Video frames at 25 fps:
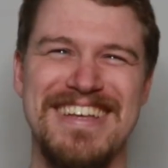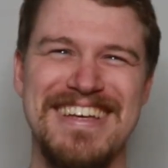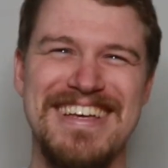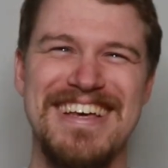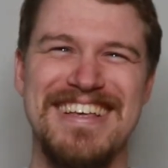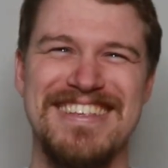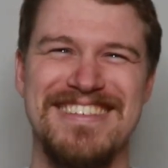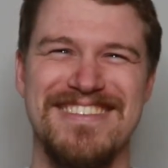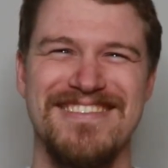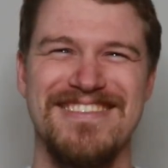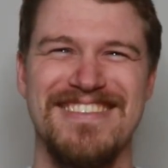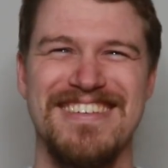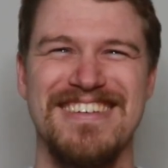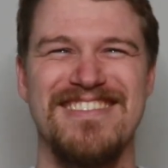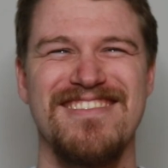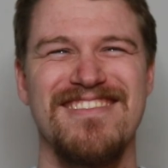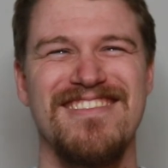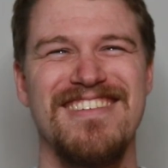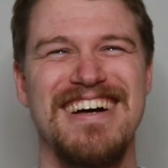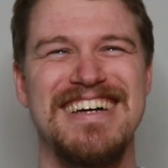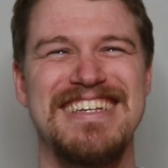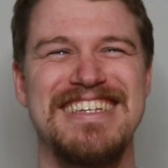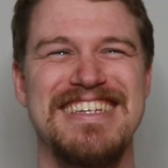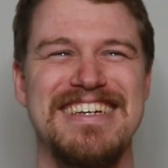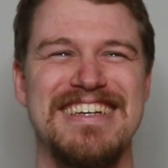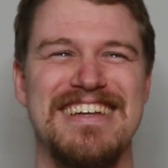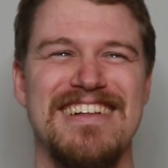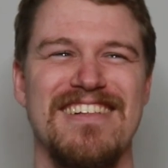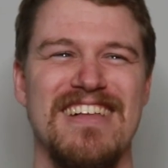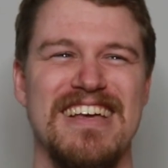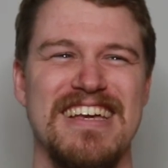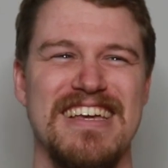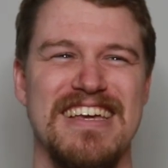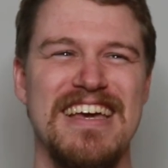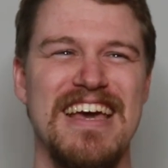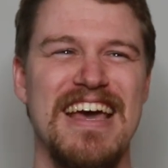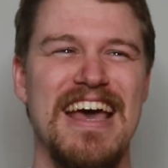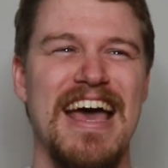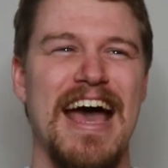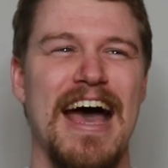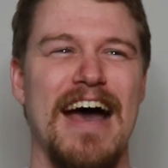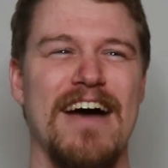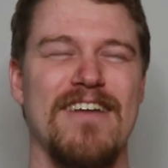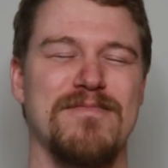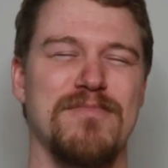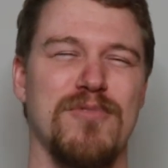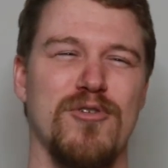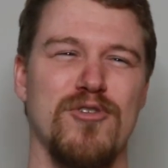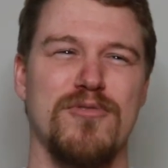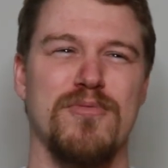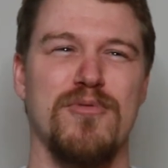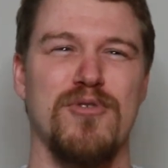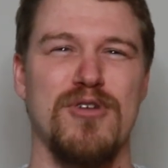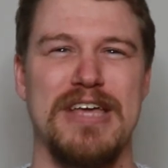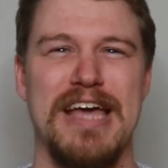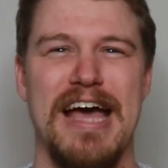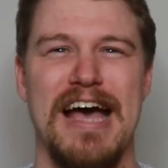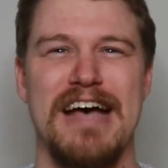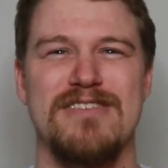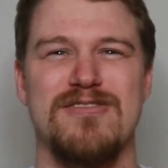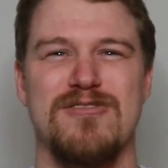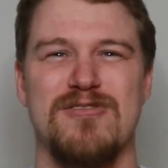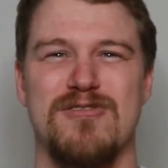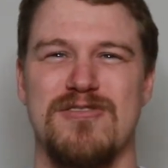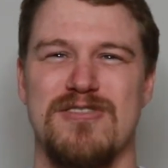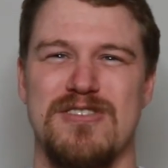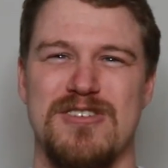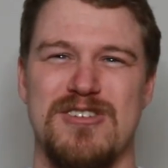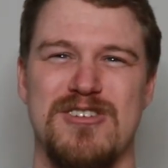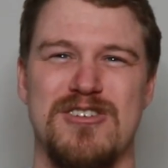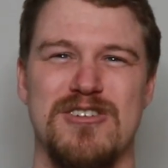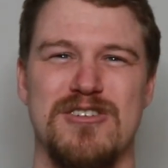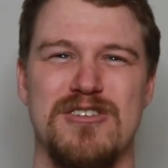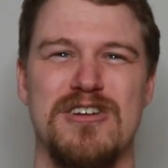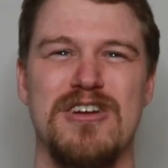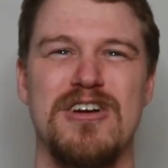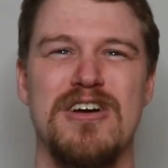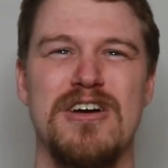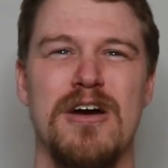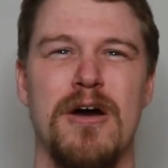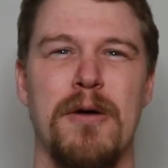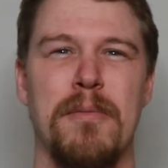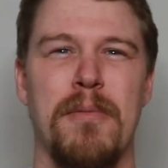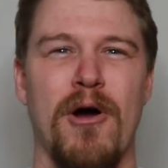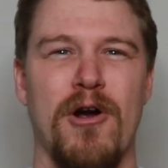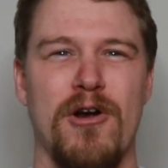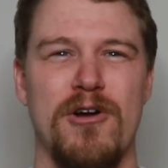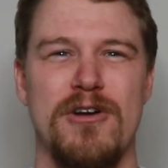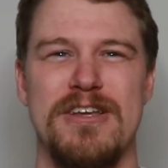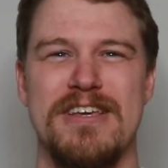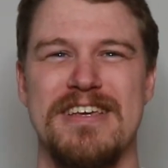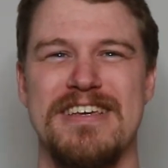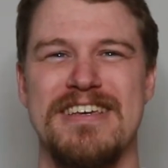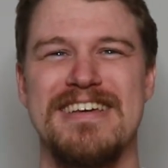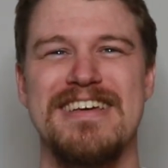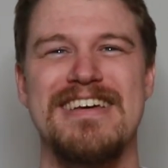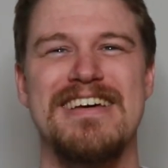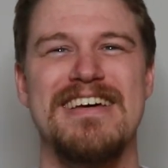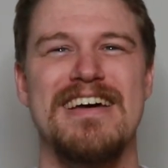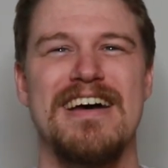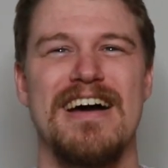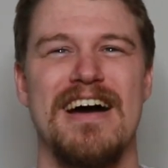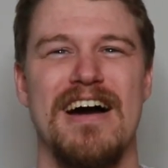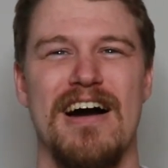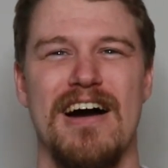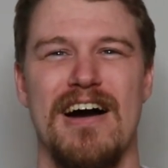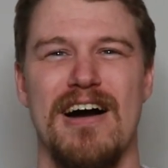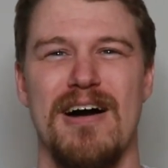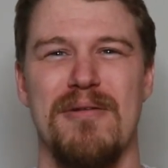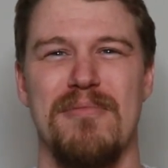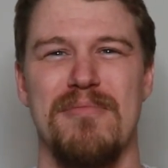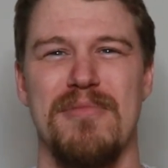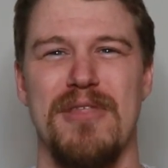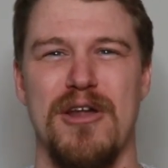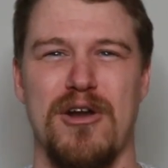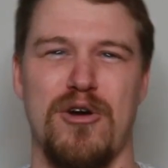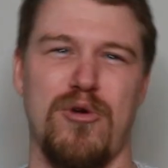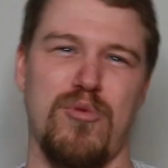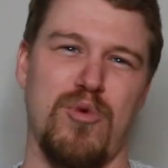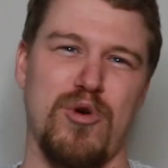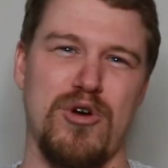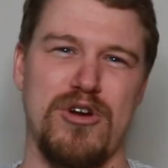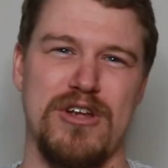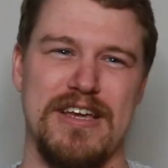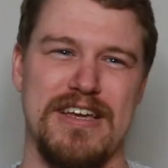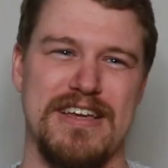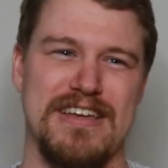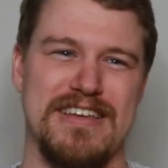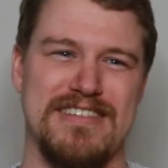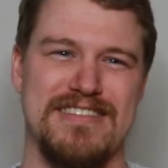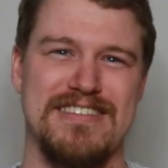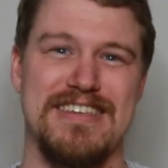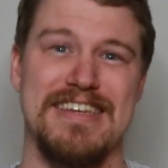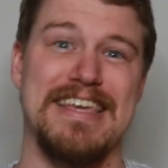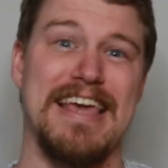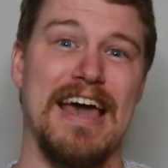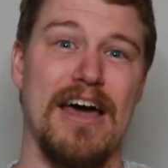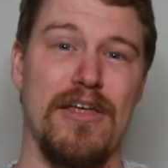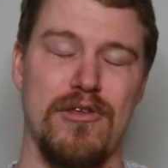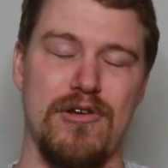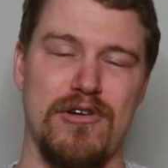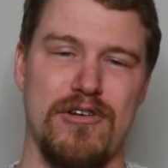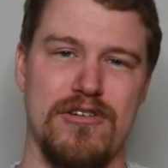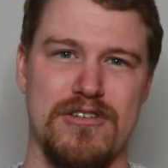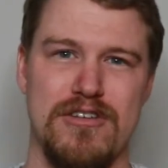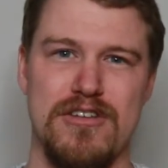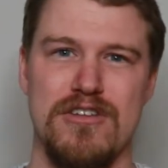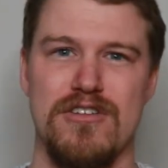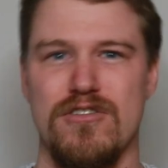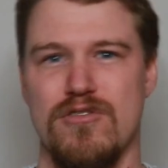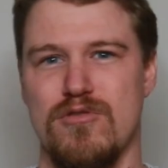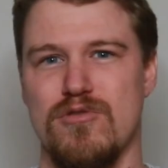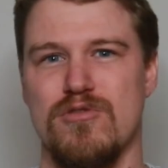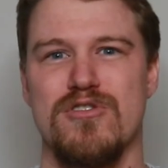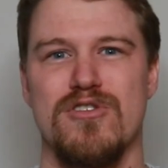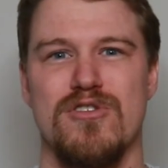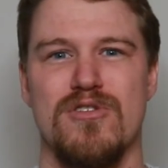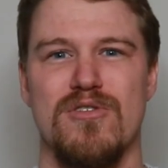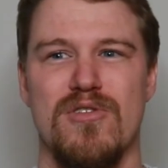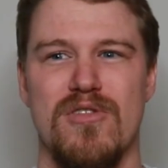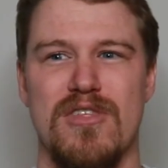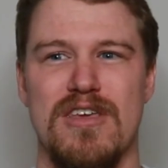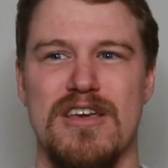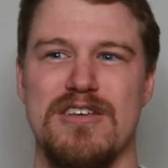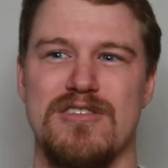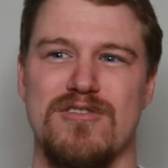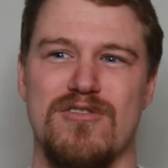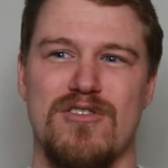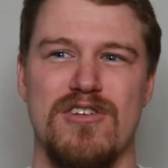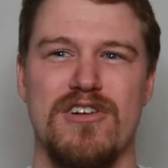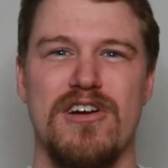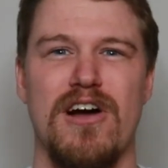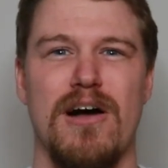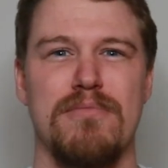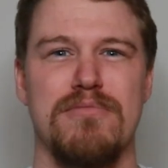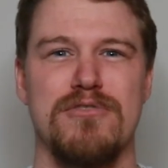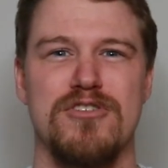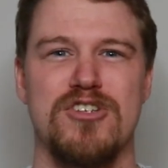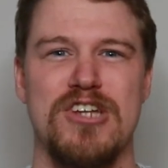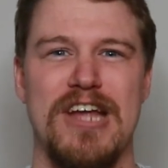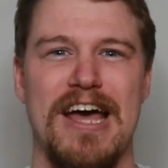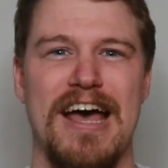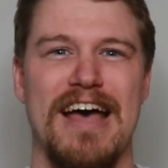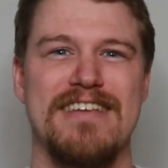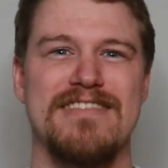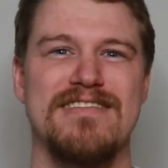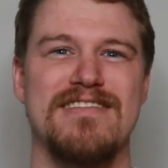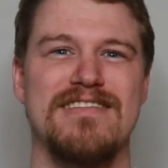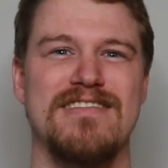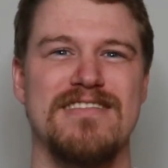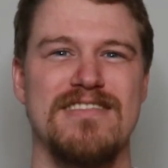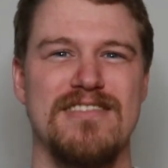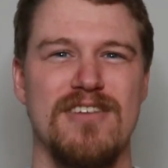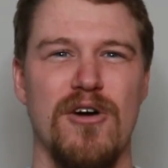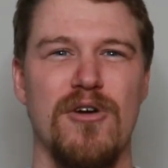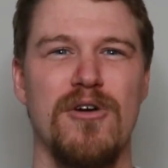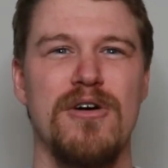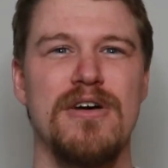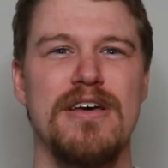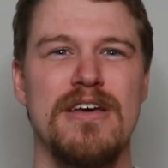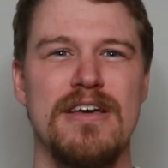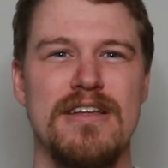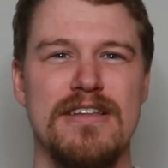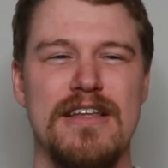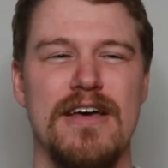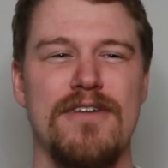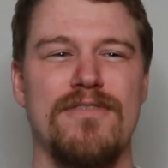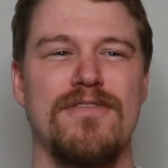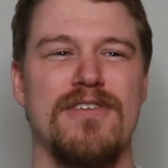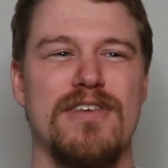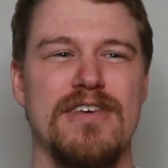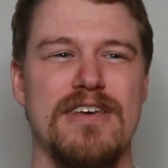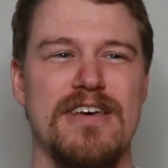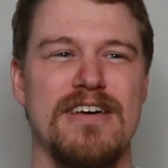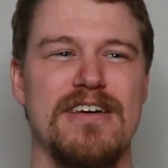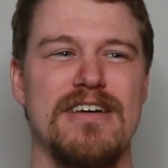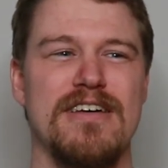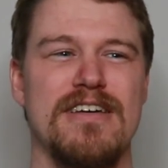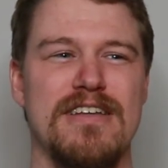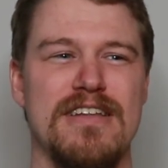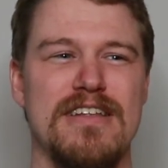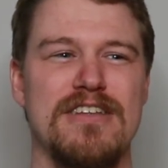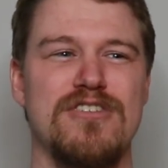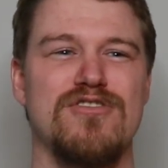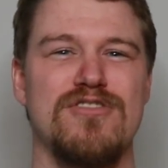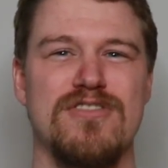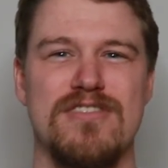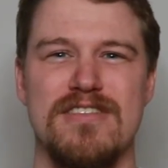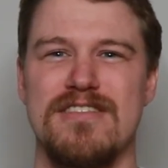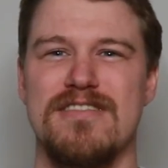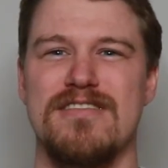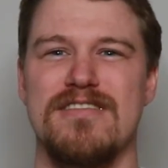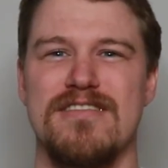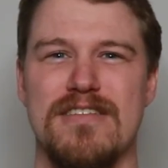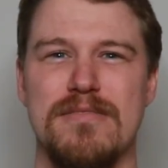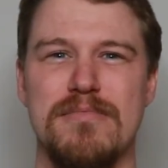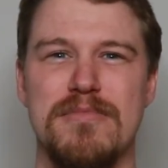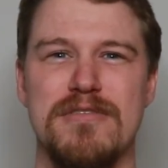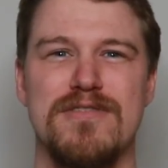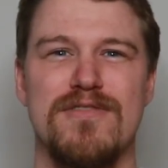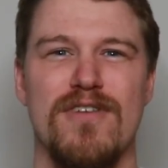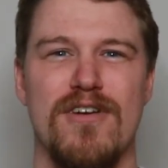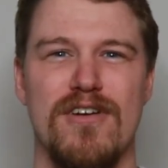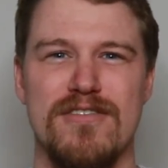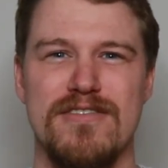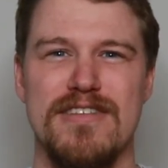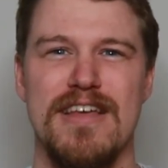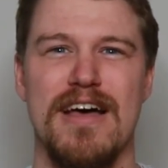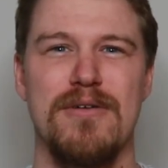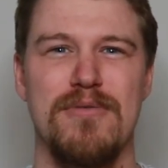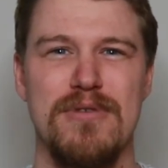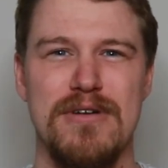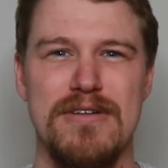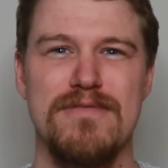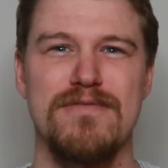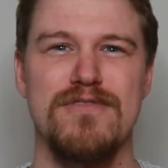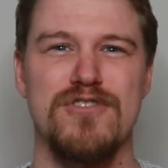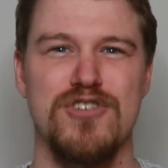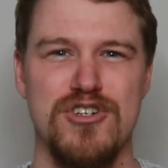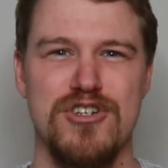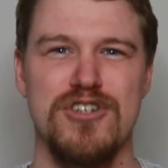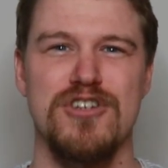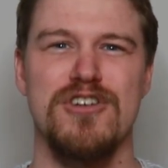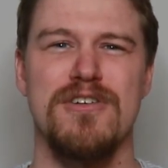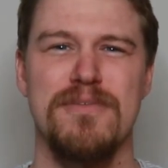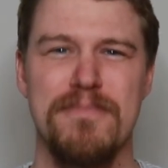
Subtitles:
It's a really cool idea to like have multiple casters in your party that are working together to do certain things or accomplish tasks. So definitely an interesting system as far as that went, for sure.